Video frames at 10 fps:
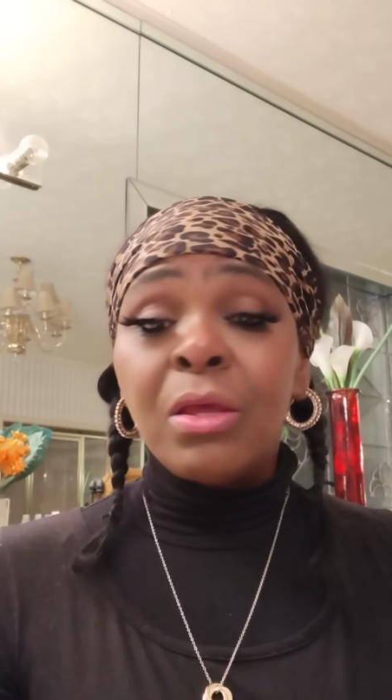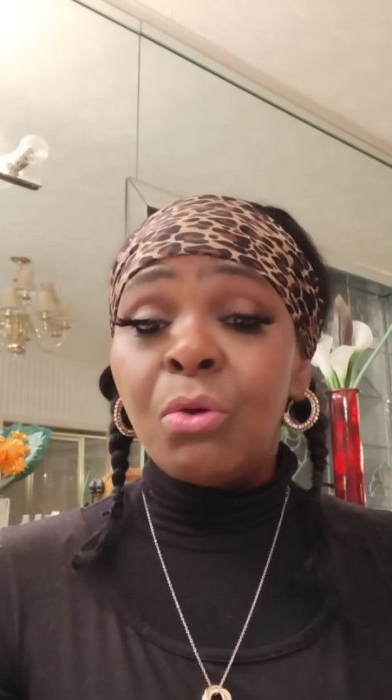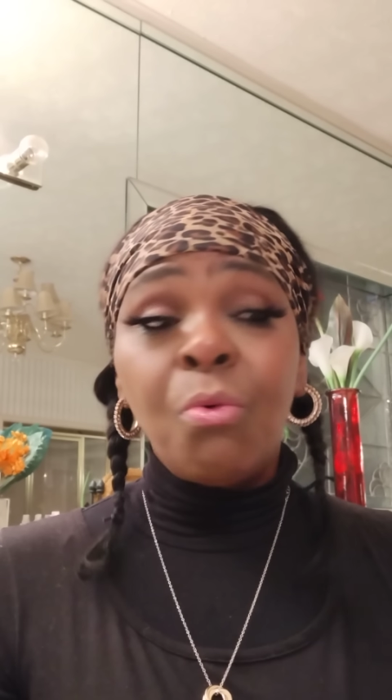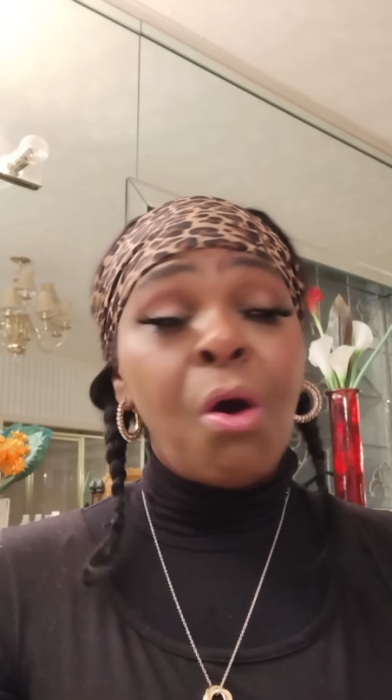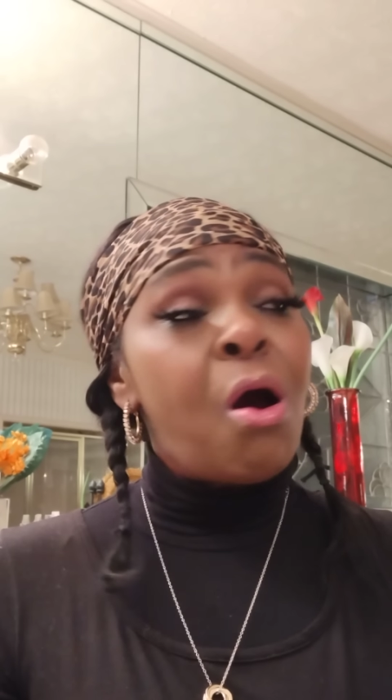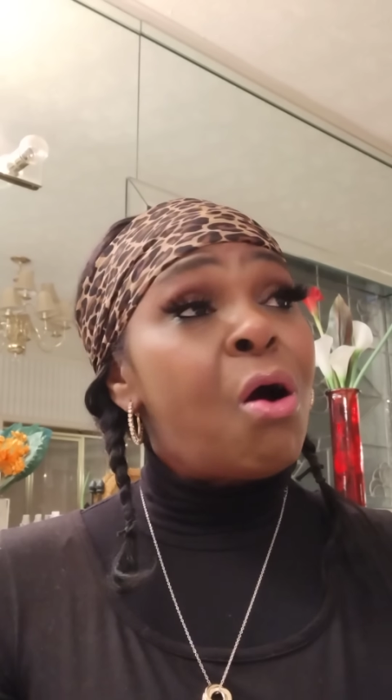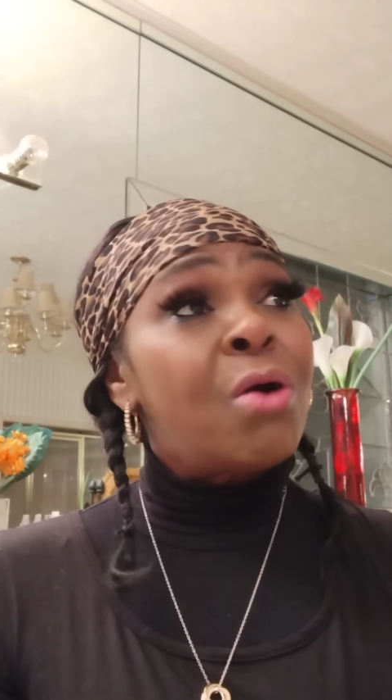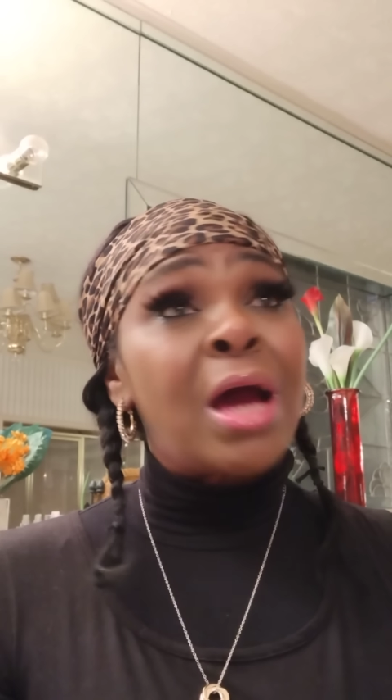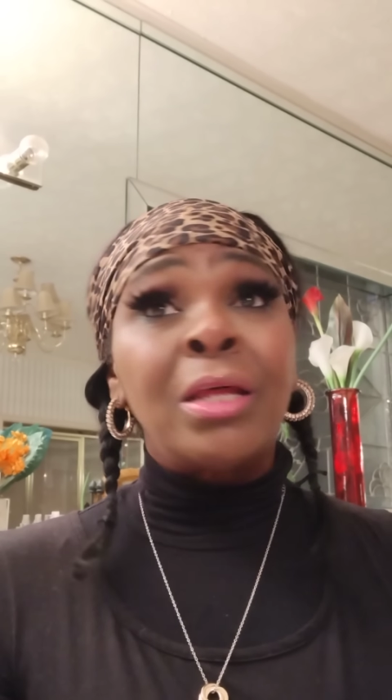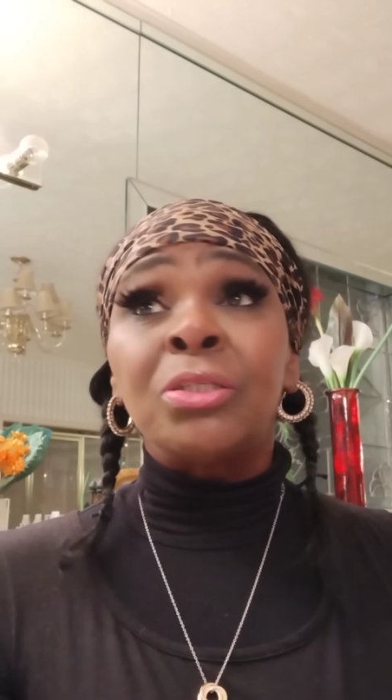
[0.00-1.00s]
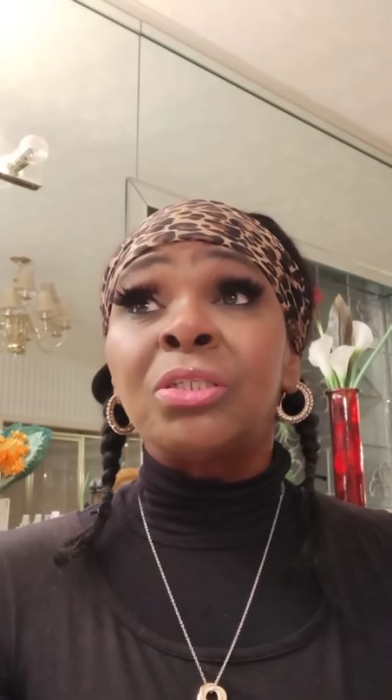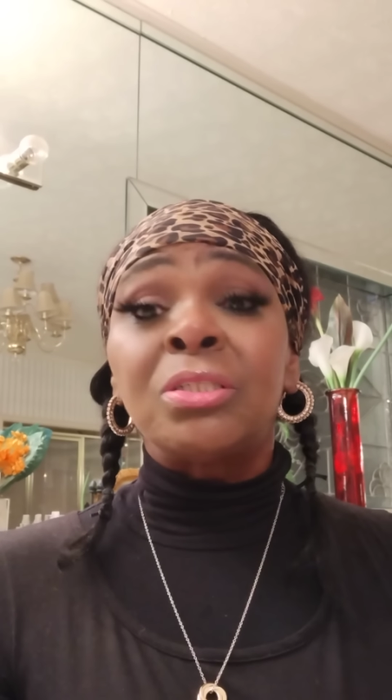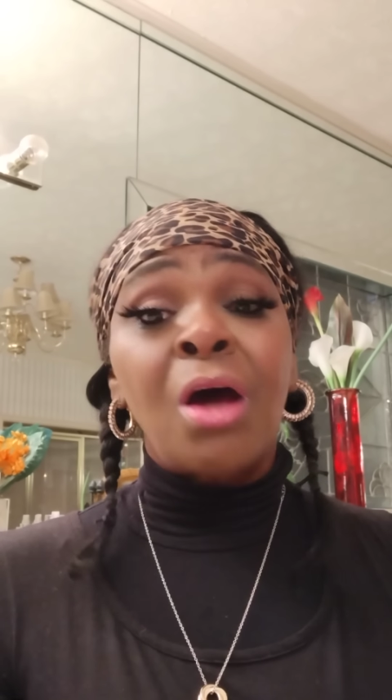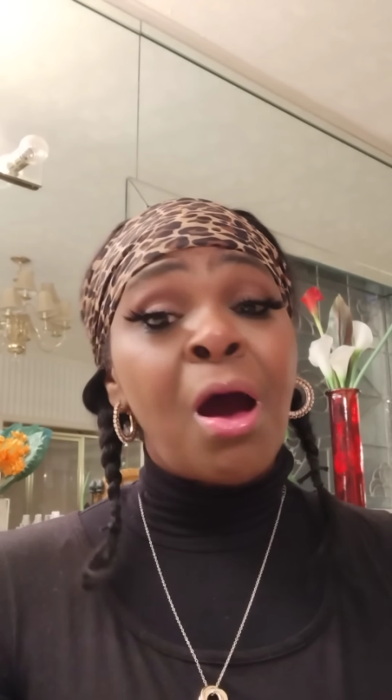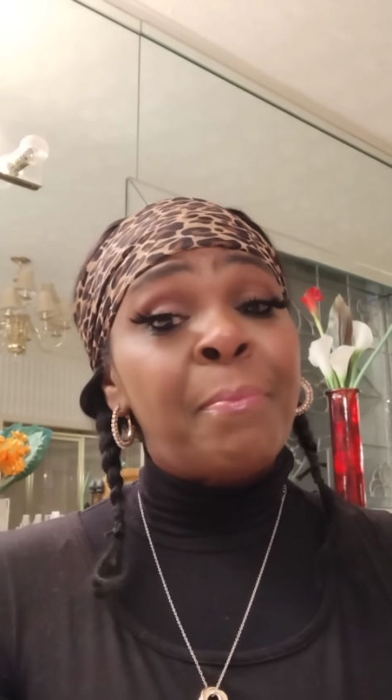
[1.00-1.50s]
You all got to
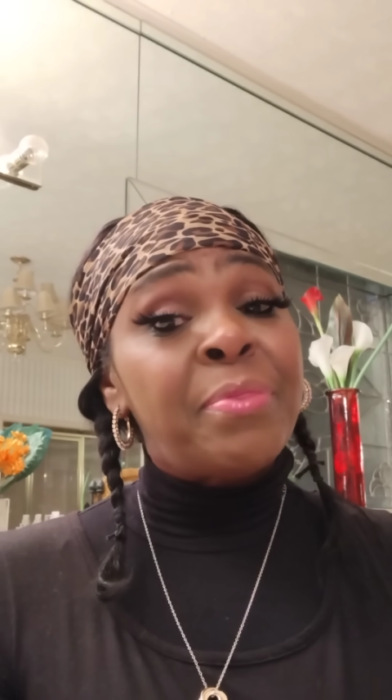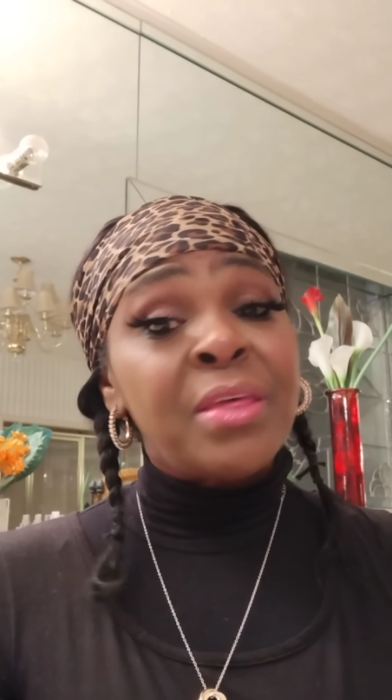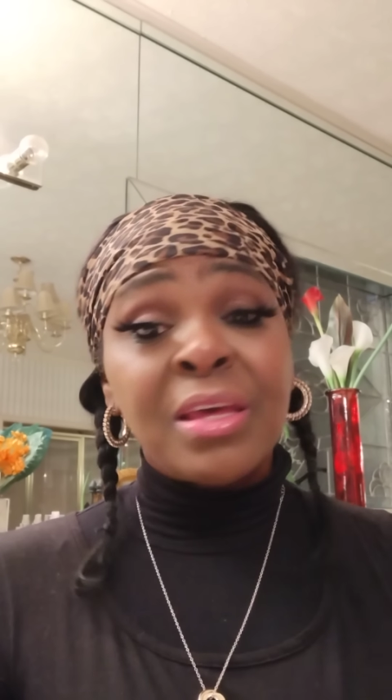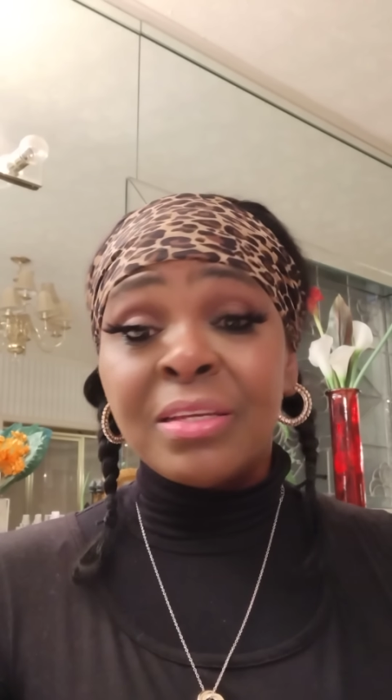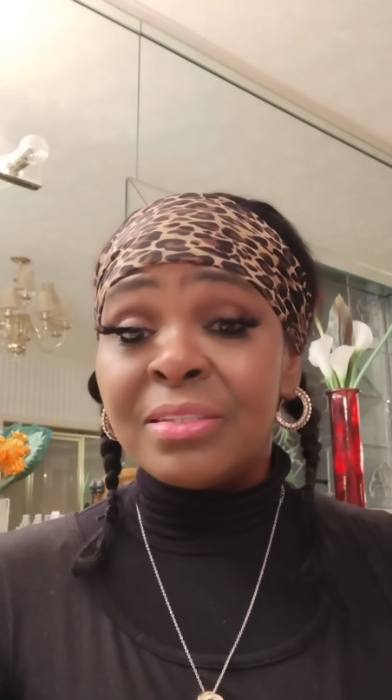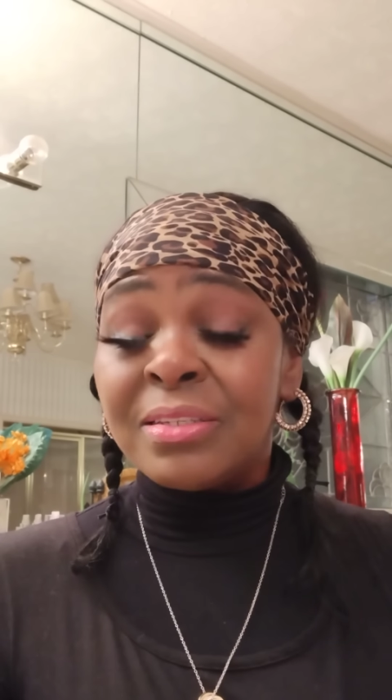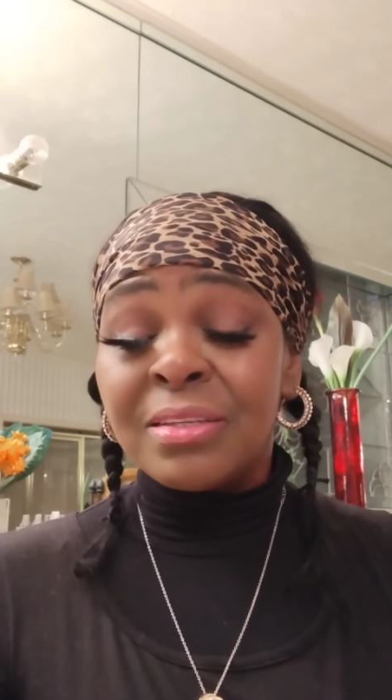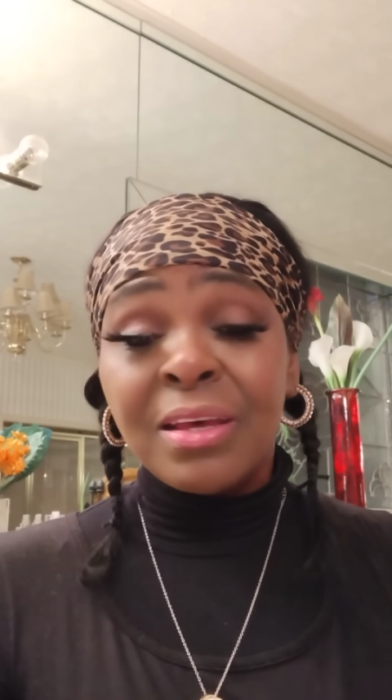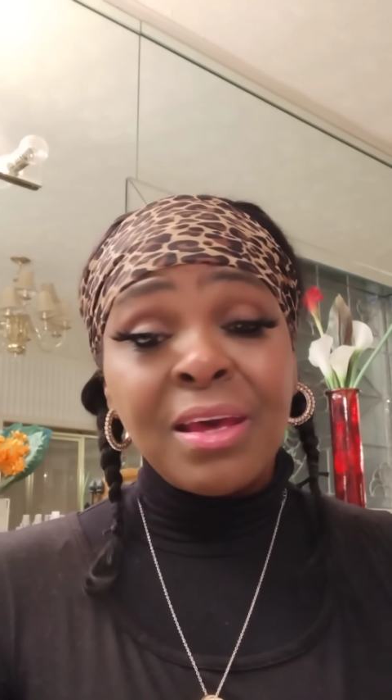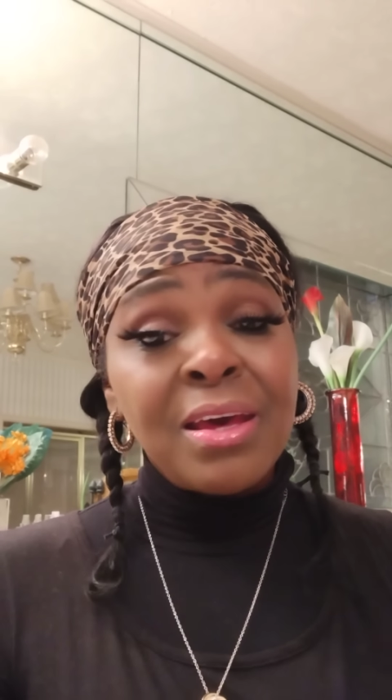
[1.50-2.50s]
stop this.